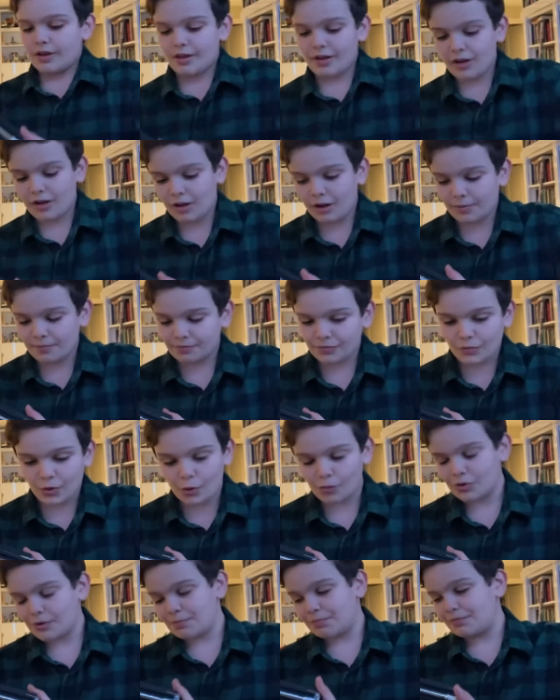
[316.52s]

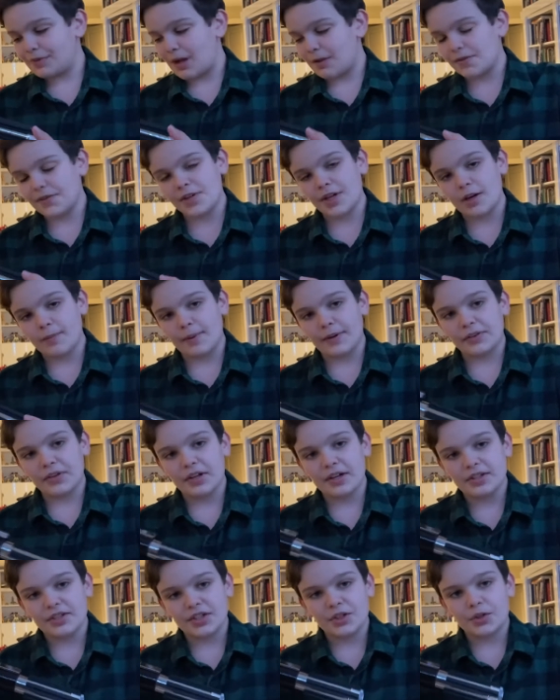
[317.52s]
Only downside about
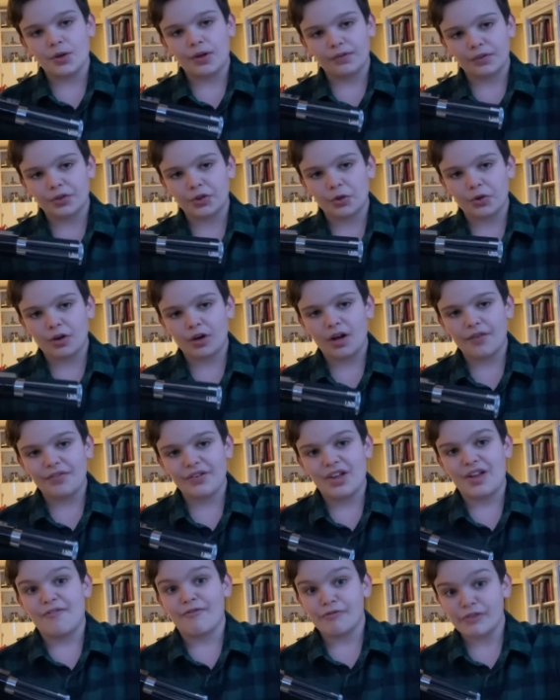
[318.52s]
that is I do have to turn it off
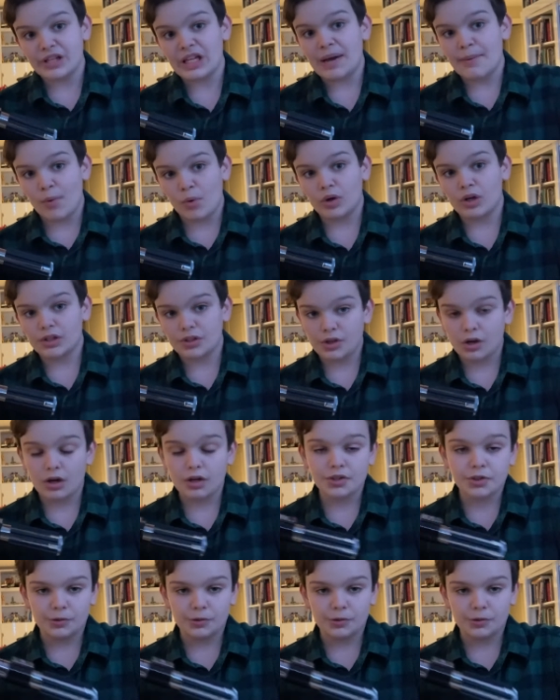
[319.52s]
every time I want to talk,